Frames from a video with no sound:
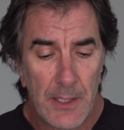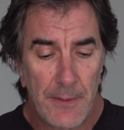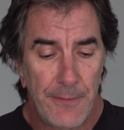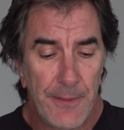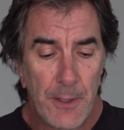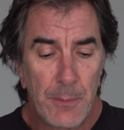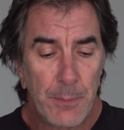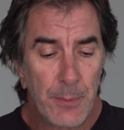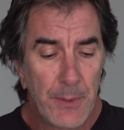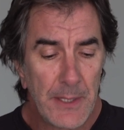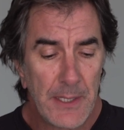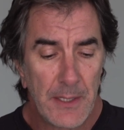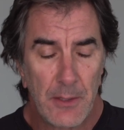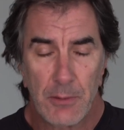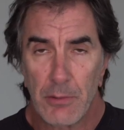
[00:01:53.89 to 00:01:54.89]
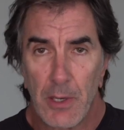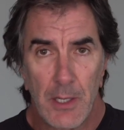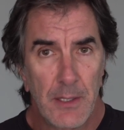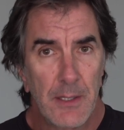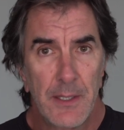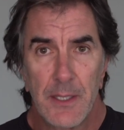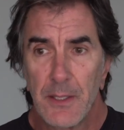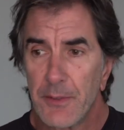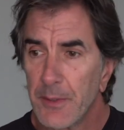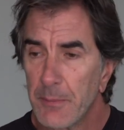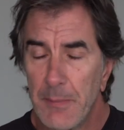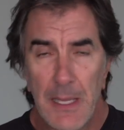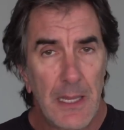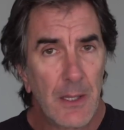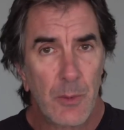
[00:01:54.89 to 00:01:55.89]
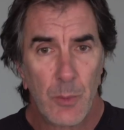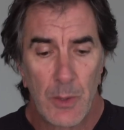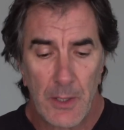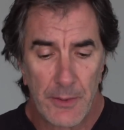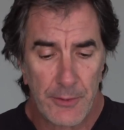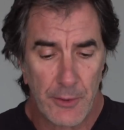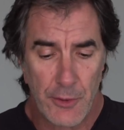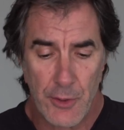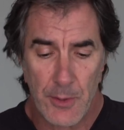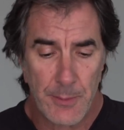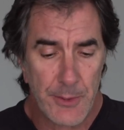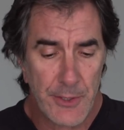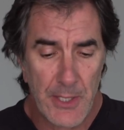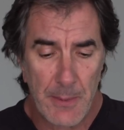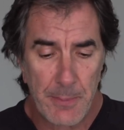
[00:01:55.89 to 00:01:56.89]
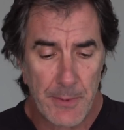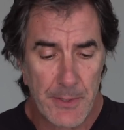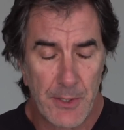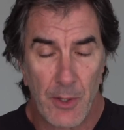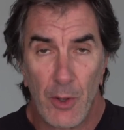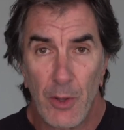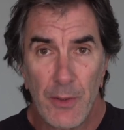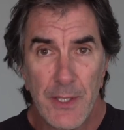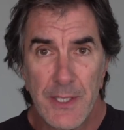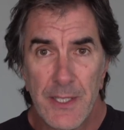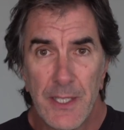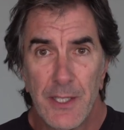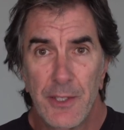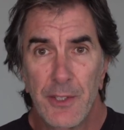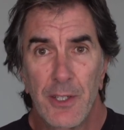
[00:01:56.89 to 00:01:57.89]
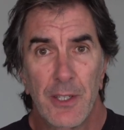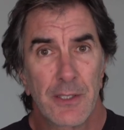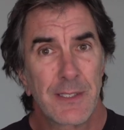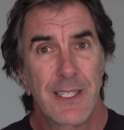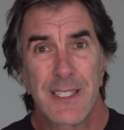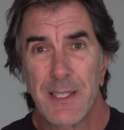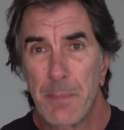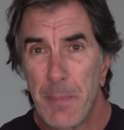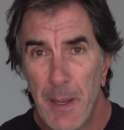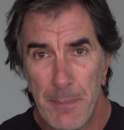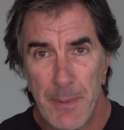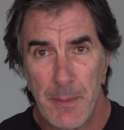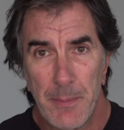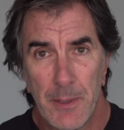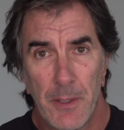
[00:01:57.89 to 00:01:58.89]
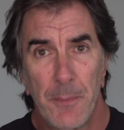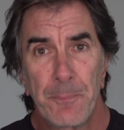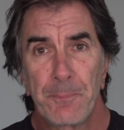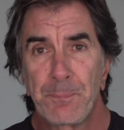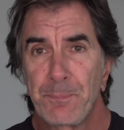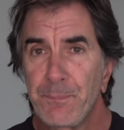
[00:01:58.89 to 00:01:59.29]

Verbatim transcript: If they're breeding Groenendaels and Malinois and German Shepherds and all these kind of dogs, it's a puppy mill,